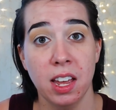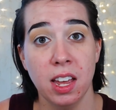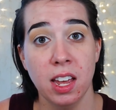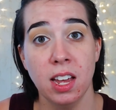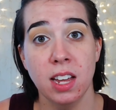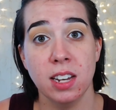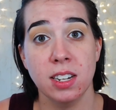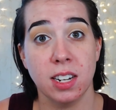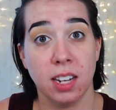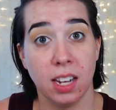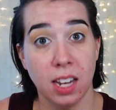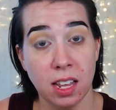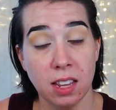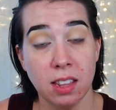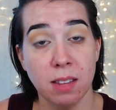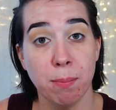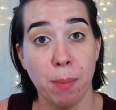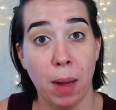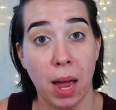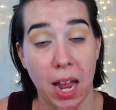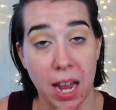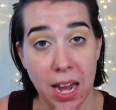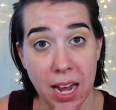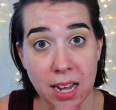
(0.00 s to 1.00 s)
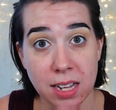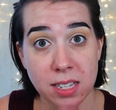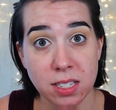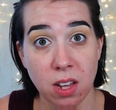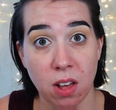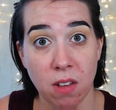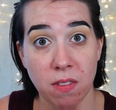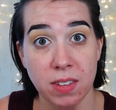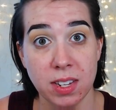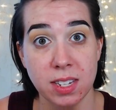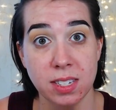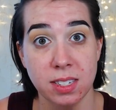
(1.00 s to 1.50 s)
to get my hands
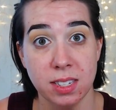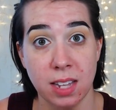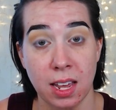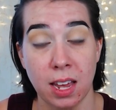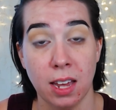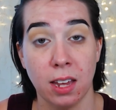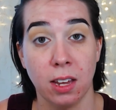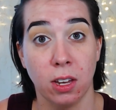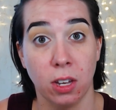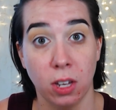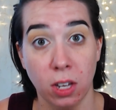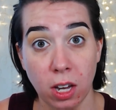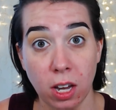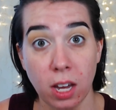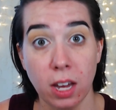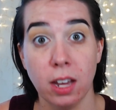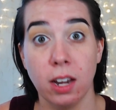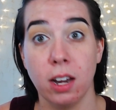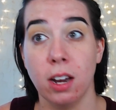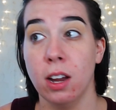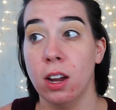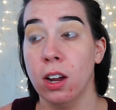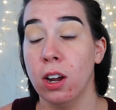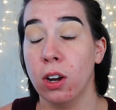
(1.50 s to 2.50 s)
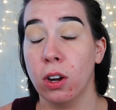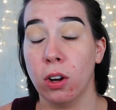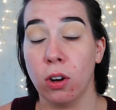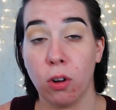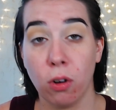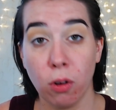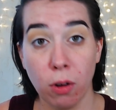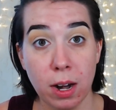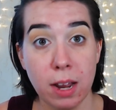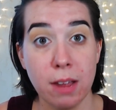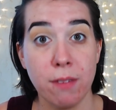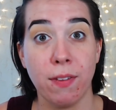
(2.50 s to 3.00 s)
on this thing. Good
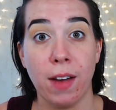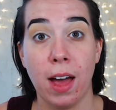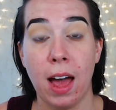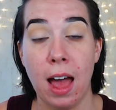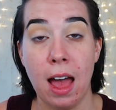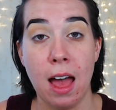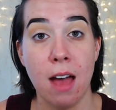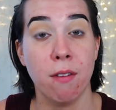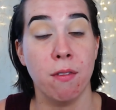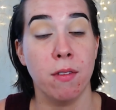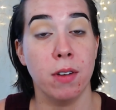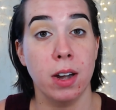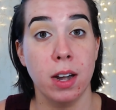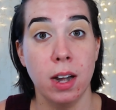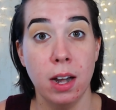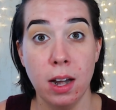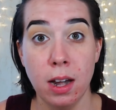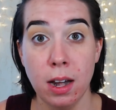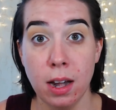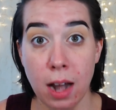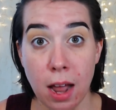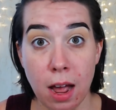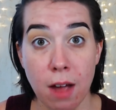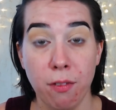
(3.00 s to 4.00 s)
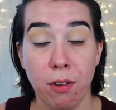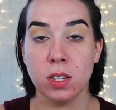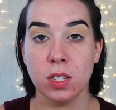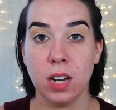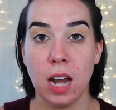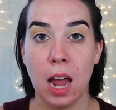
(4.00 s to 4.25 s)
grief, I have never.